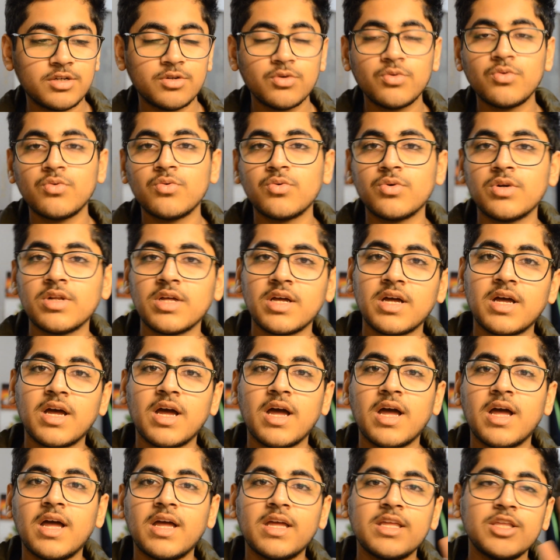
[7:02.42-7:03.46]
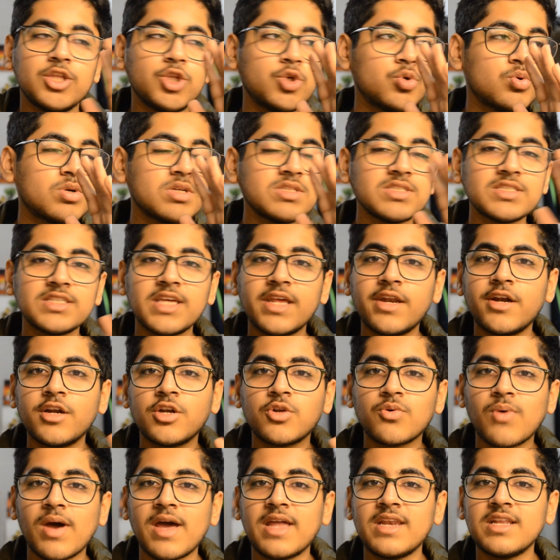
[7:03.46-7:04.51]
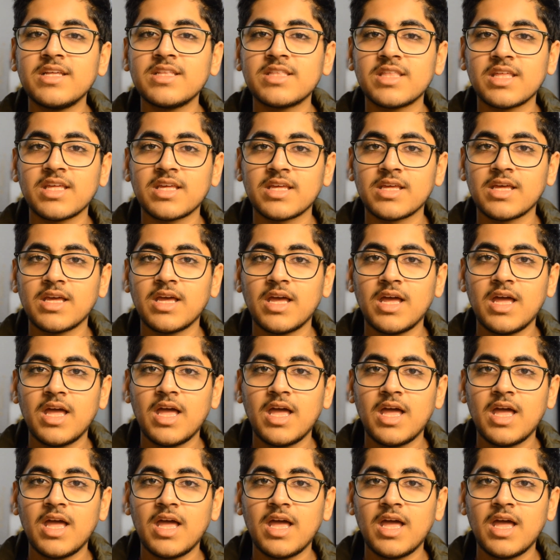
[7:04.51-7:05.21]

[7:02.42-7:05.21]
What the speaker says: Dude, you can set it to anything.